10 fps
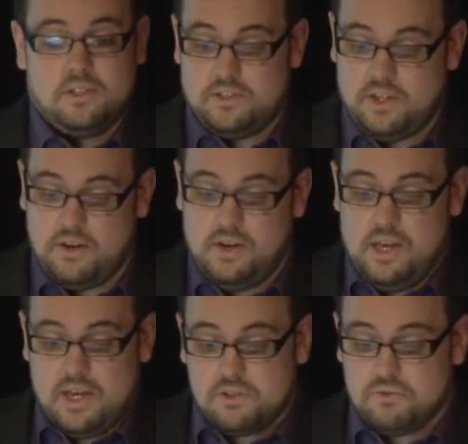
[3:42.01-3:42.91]
So
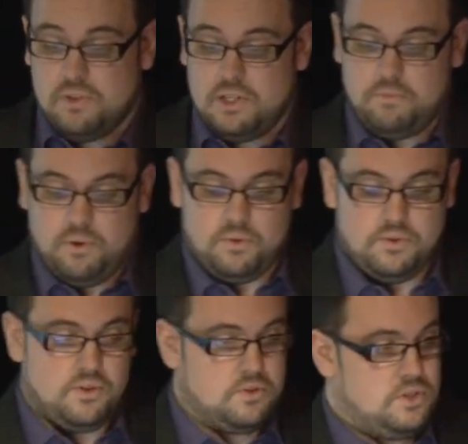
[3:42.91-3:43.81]
it's really
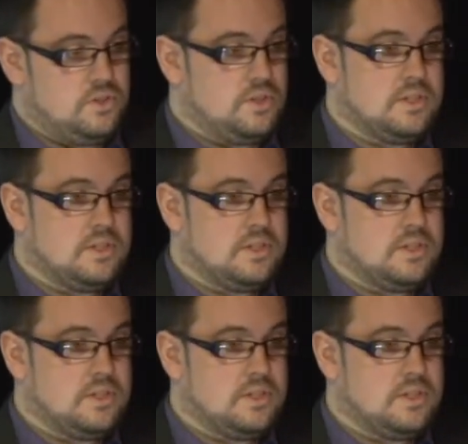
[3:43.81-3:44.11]
important not just to